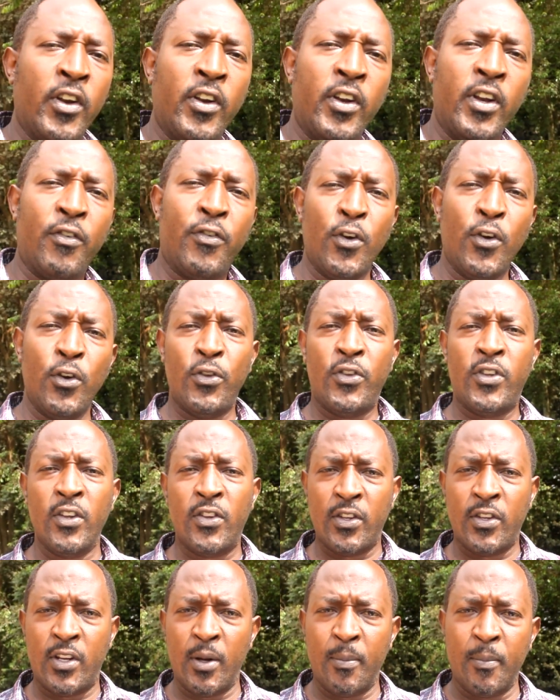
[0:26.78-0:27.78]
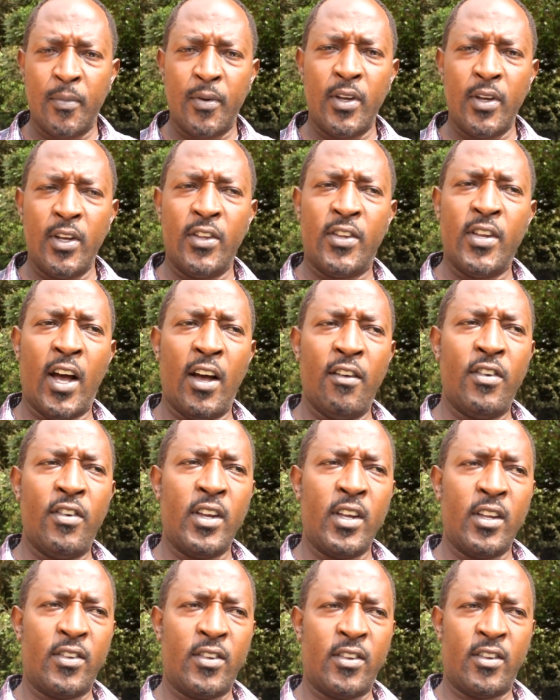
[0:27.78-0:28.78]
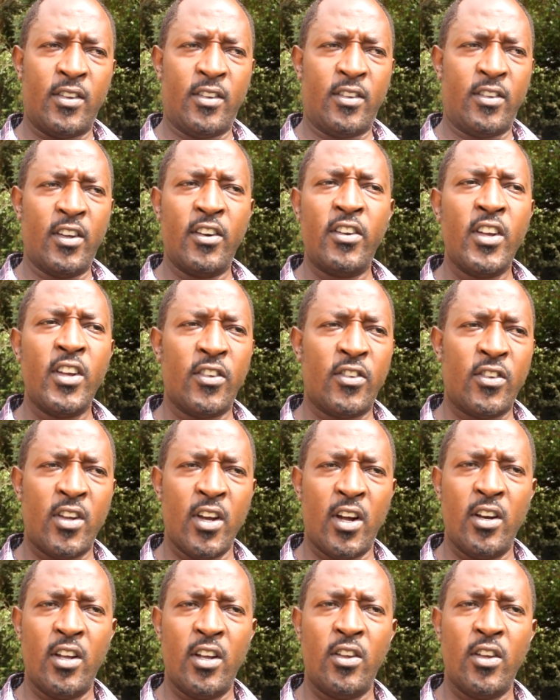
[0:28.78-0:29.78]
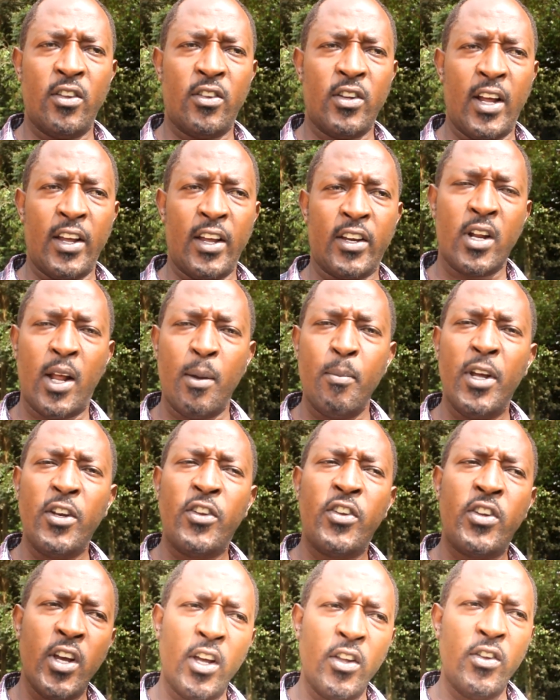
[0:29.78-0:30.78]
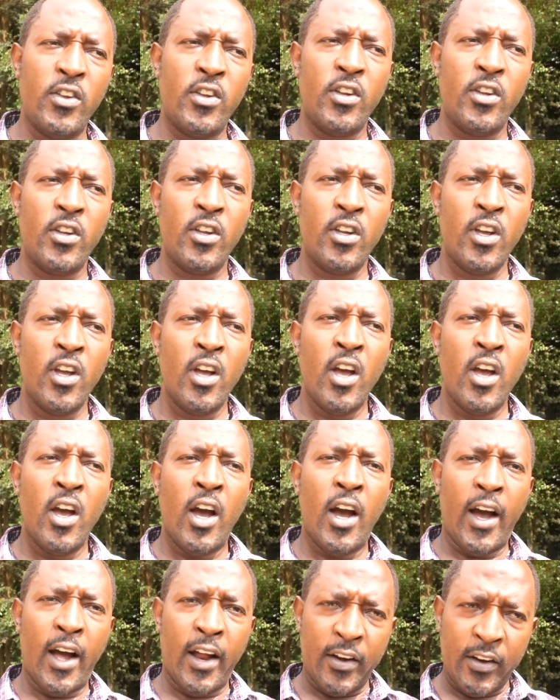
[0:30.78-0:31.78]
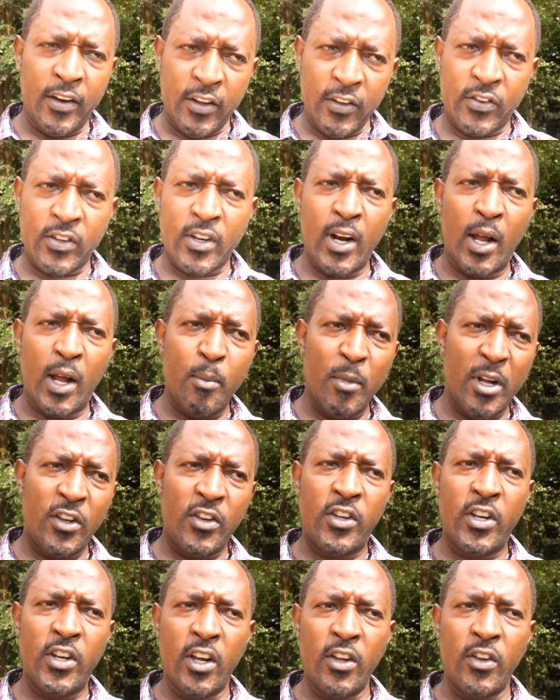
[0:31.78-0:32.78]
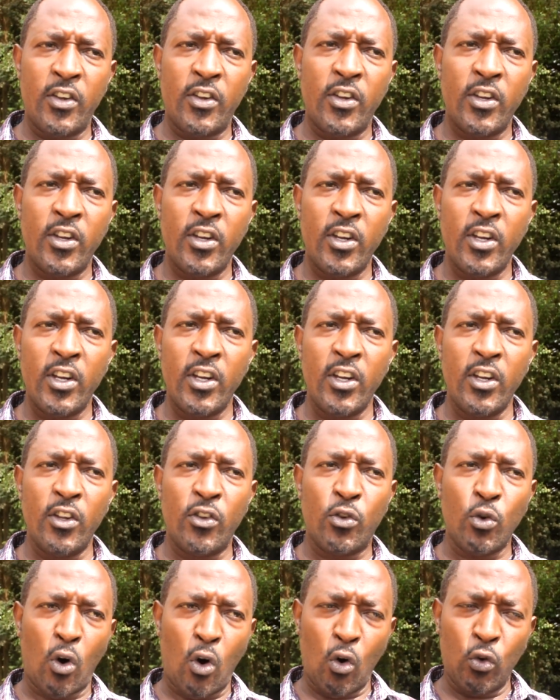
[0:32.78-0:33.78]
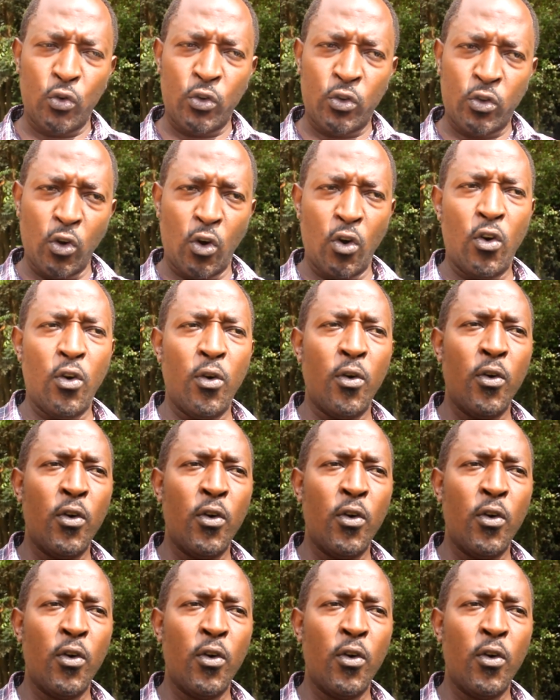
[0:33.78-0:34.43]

The food system is having serious challenges like climate change, and this climate change is also